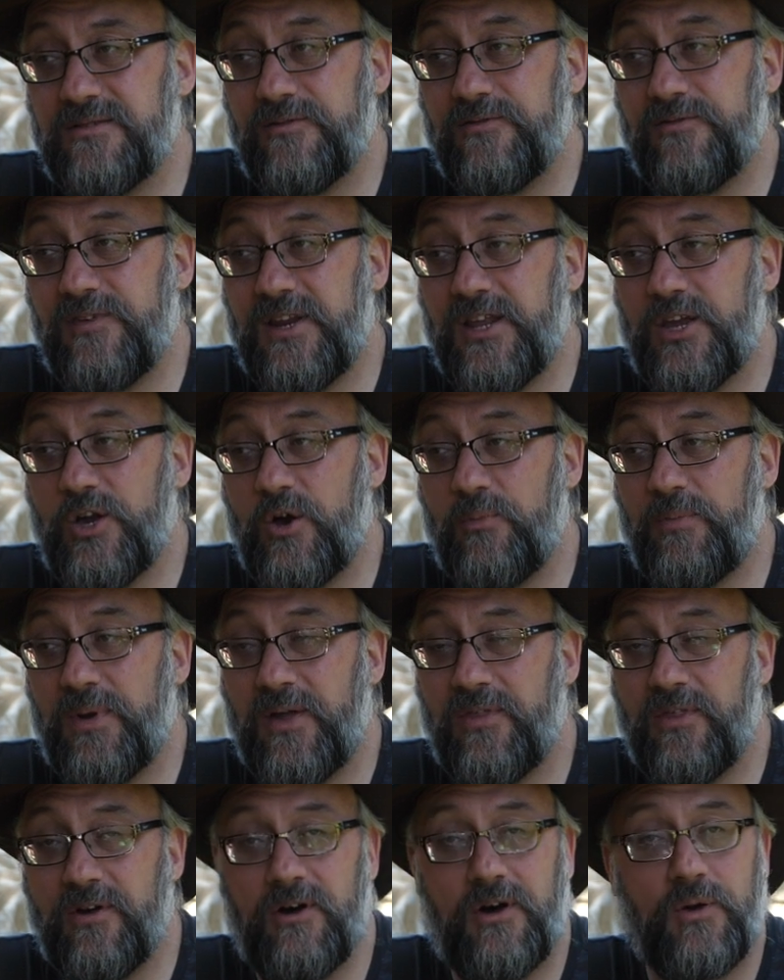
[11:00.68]
video
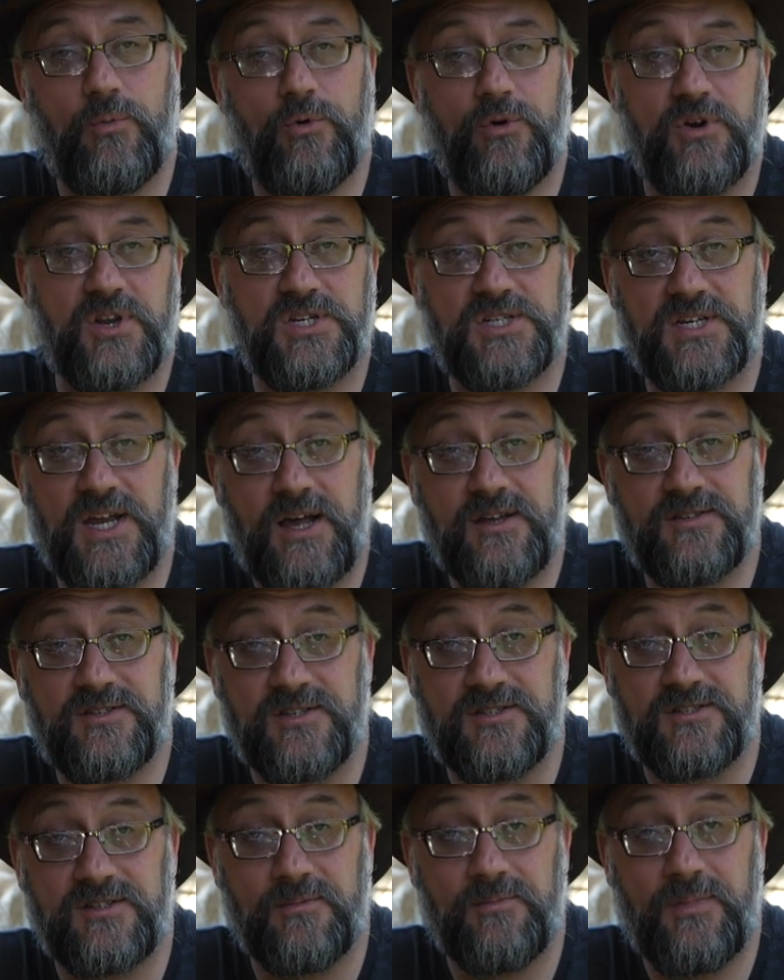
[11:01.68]
about the hot water shower
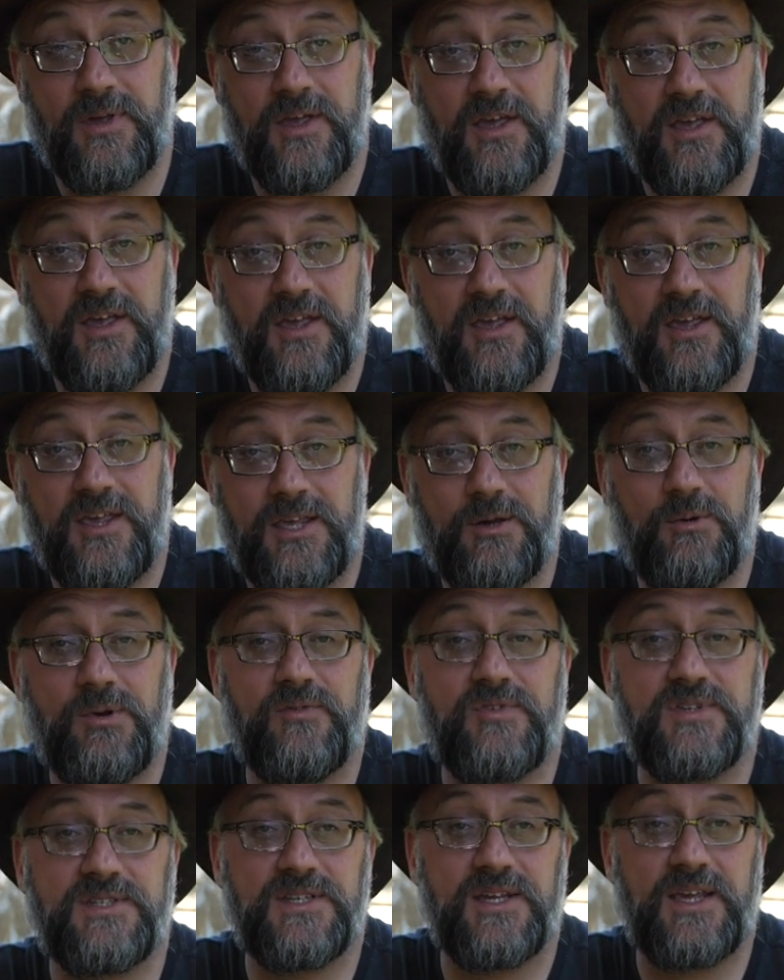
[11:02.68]
system, you would
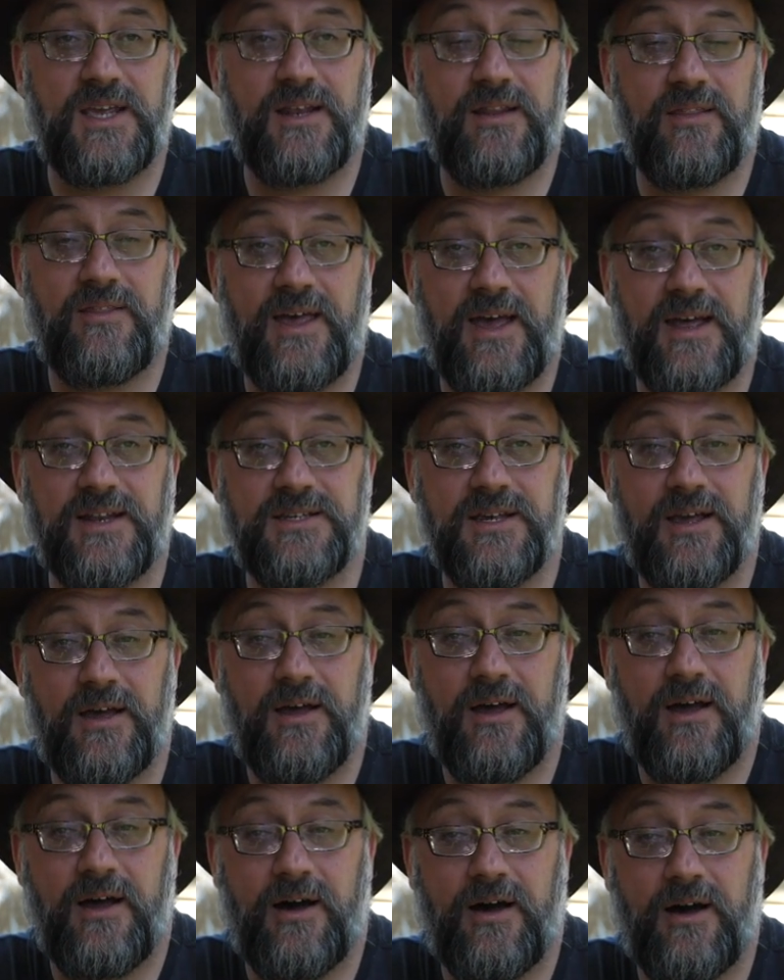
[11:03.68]
have seen that
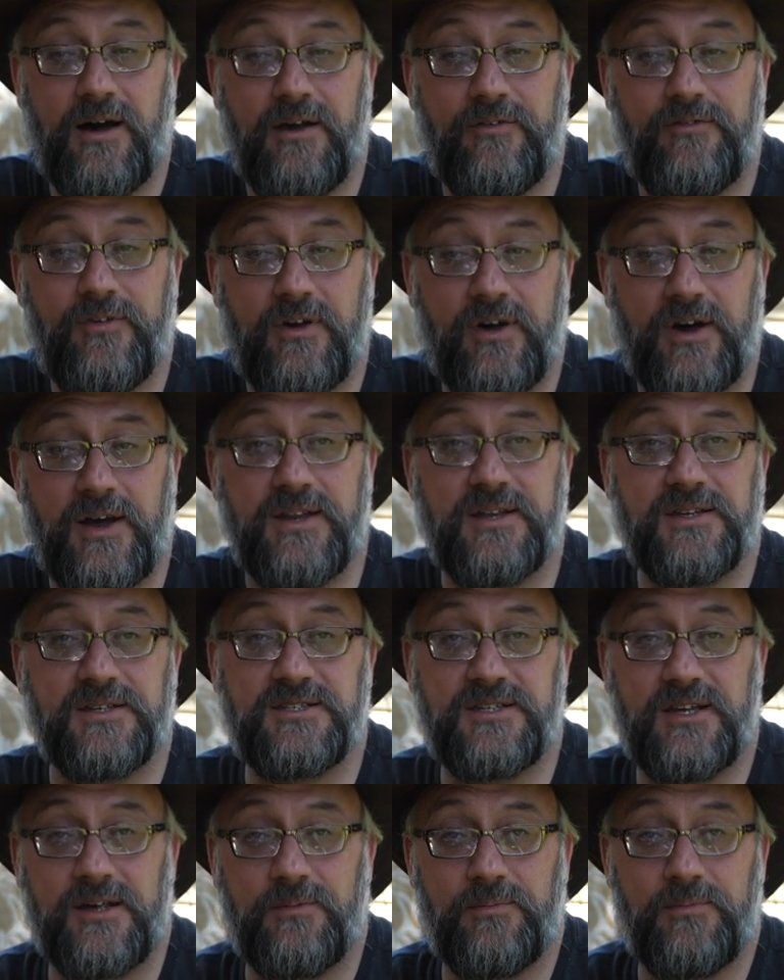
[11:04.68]
I've got
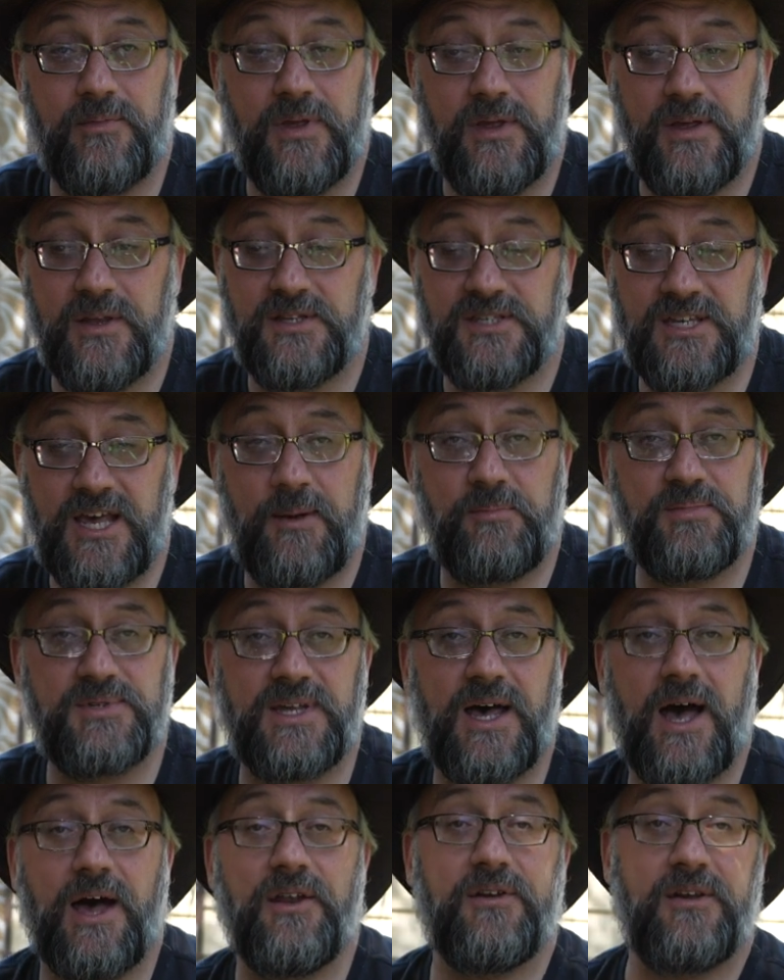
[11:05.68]
some
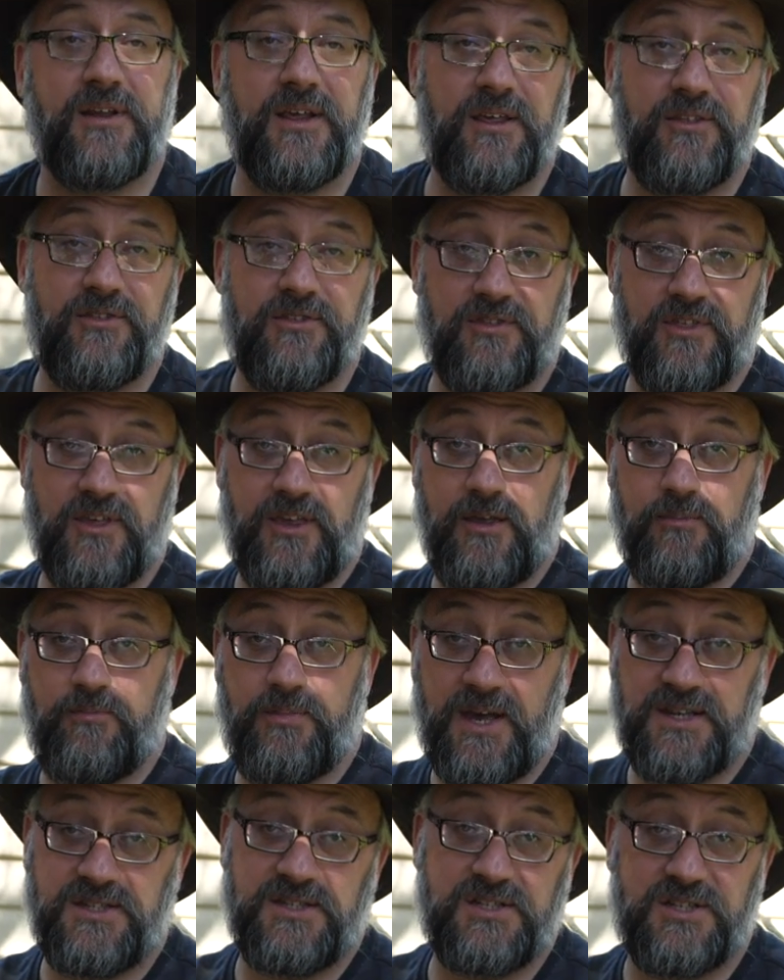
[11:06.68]
taps underneath the
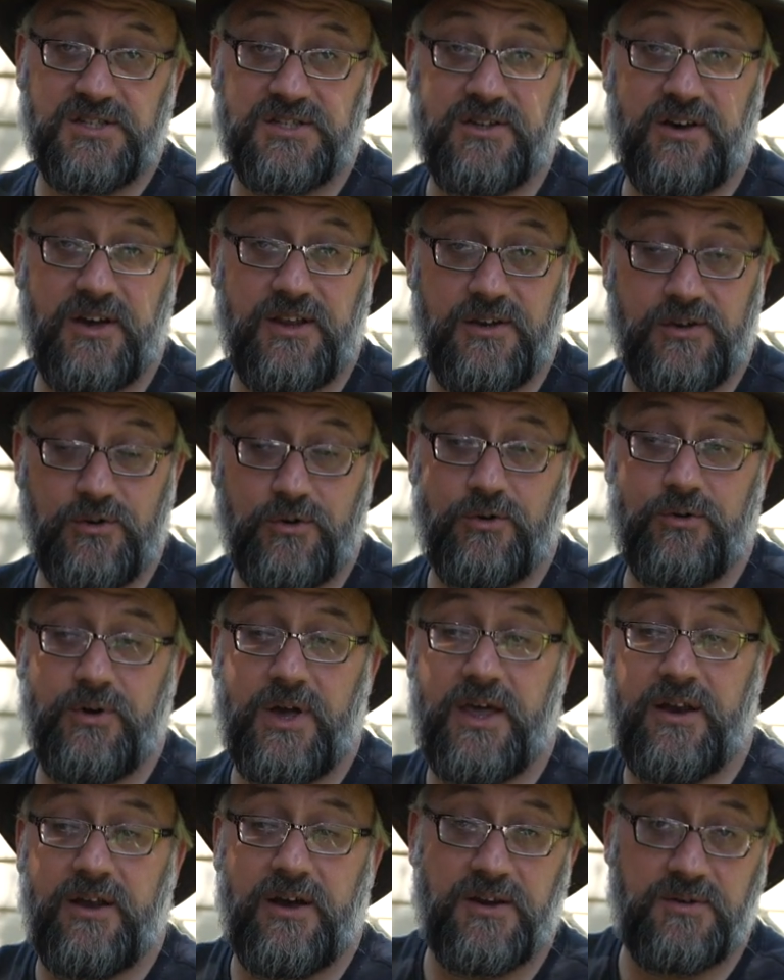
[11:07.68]
passenger side door,
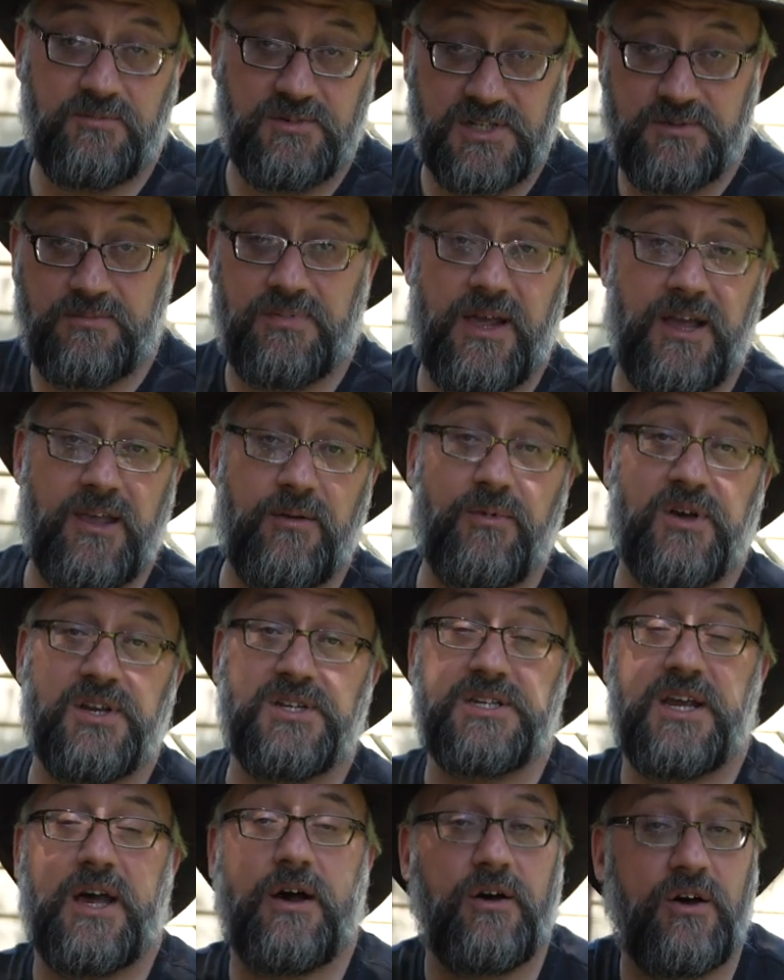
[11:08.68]
and I just plug in my
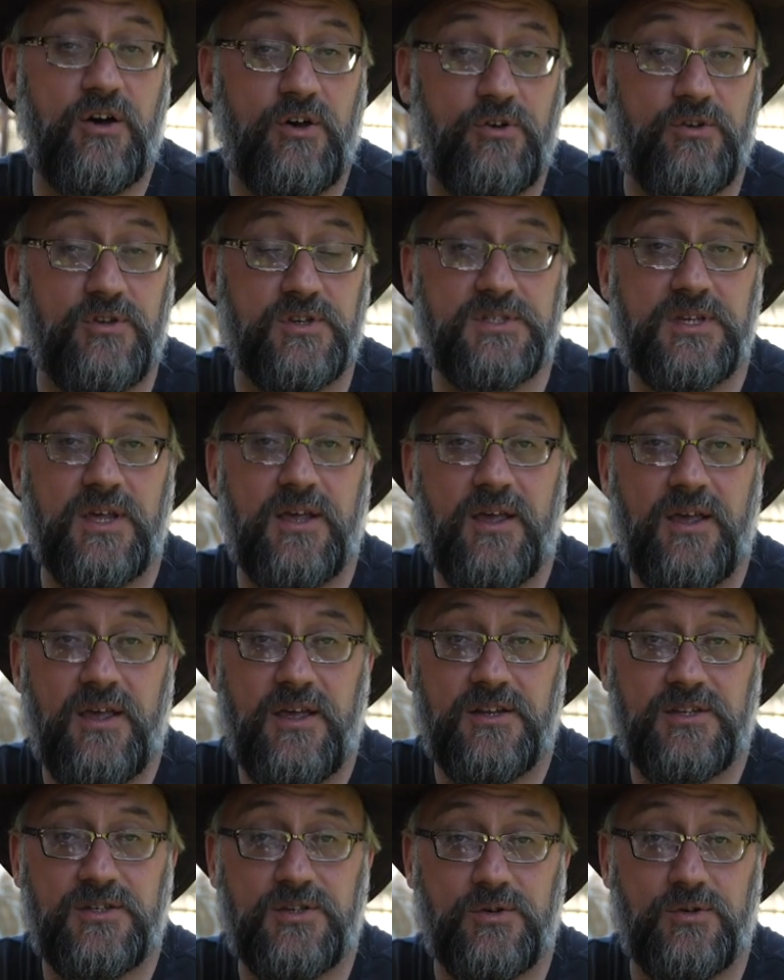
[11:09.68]
shower hose
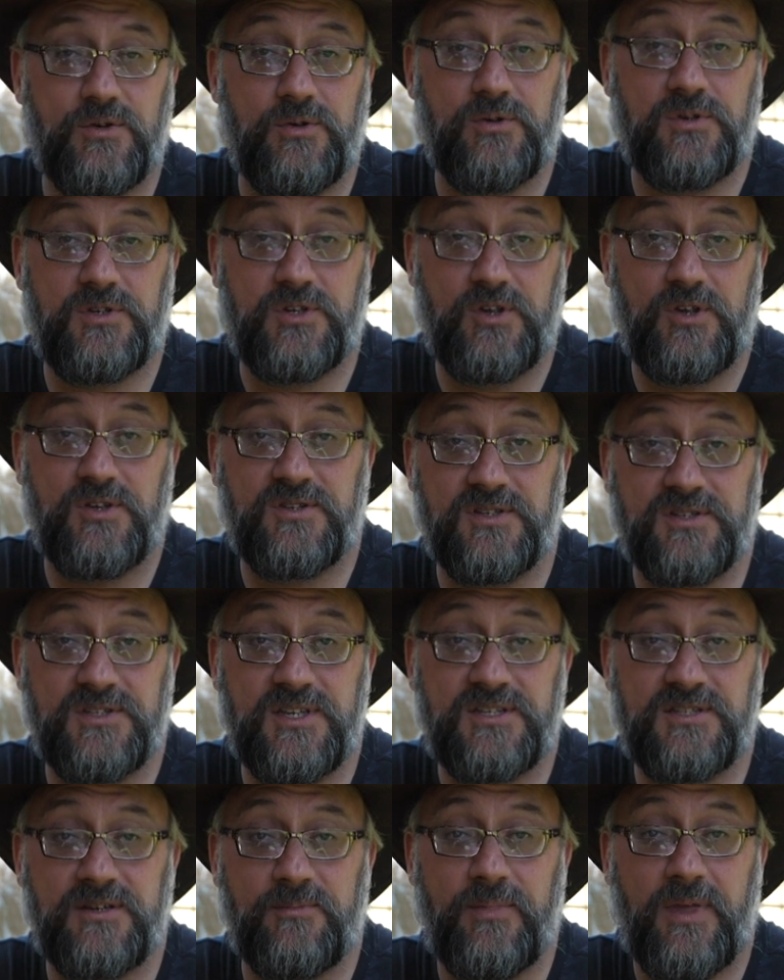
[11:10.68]
to use the
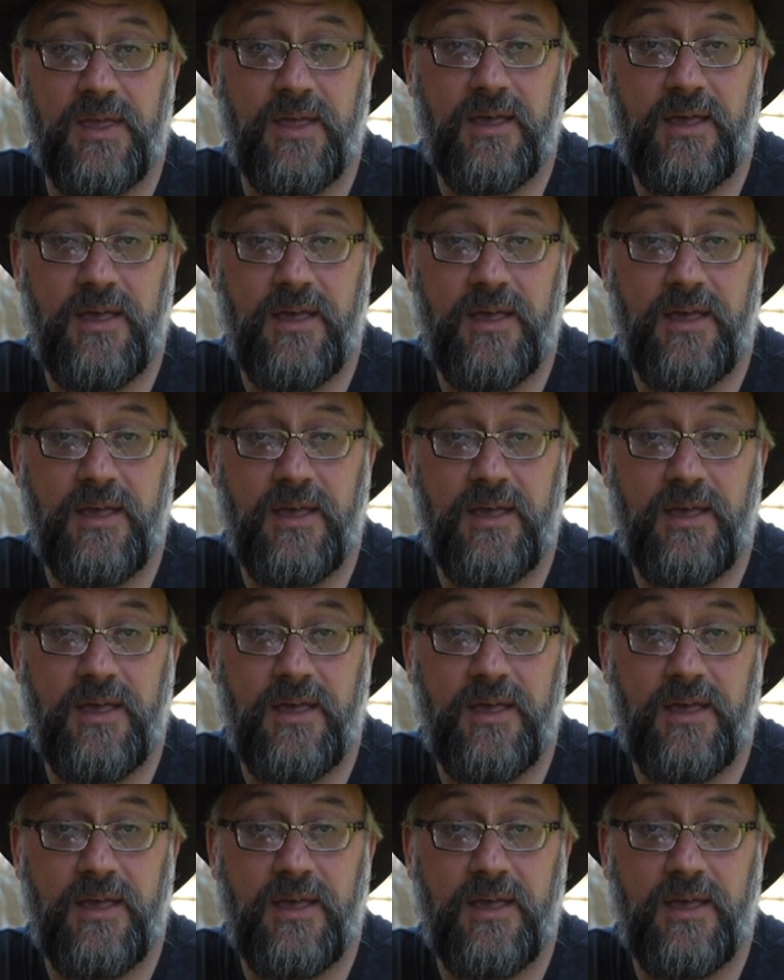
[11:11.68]
system.